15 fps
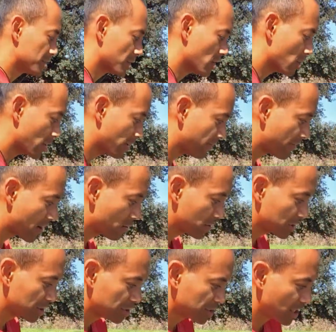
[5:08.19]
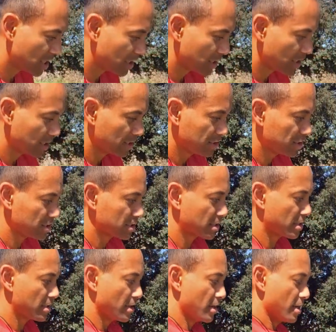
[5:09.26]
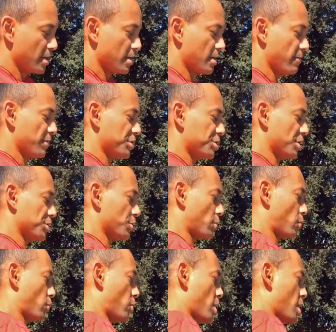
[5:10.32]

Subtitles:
So if I were to gently just give a gentle